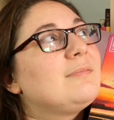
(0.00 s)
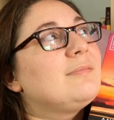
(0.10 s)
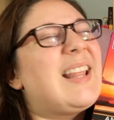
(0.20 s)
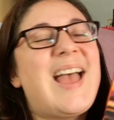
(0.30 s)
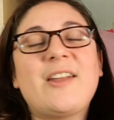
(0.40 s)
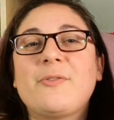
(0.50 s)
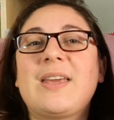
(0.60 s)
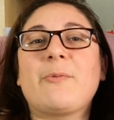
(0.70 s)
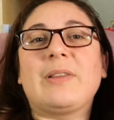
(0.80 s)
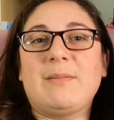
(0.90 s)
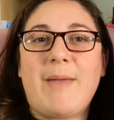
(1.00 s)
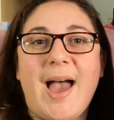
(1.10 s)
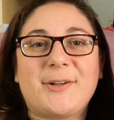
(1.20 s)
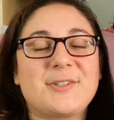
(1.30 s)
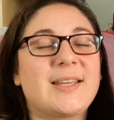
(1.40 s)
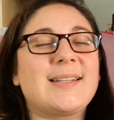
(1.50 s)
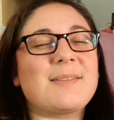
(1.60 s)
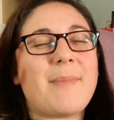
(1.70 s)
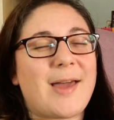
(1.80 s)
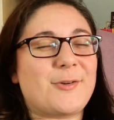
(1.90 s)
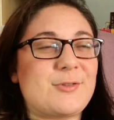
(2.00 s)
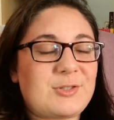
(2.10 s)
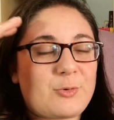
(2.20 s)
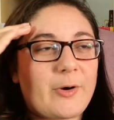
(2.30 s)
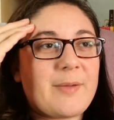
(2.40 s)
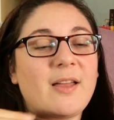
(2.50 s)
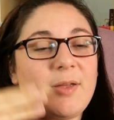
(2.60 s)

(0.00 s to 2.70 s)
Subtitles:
And I don't think it really matters. Like, it doesn't matter to the story.